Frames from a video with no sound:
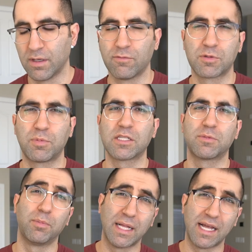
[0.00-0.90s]

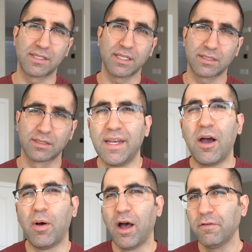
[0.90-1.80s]
responsible plastics.
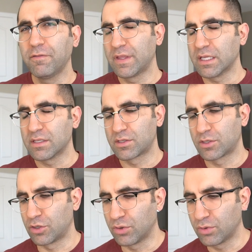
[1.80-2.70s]
Now, of these
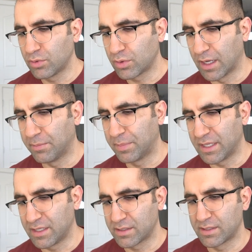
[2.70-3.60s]
two
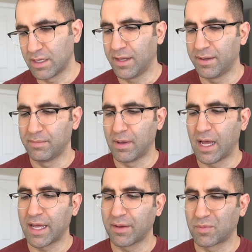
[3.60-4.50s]
companies,
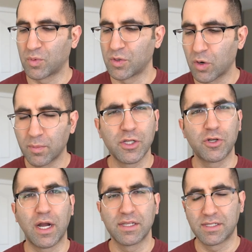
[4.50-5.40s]
I would normally
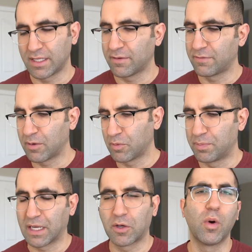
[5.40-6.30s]
try to see if I would
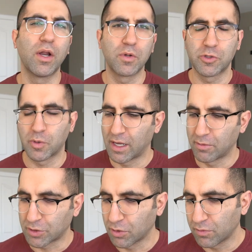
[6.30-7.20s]
pick one, which one I
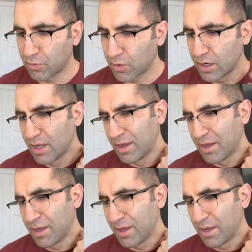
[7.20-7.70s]
would go for,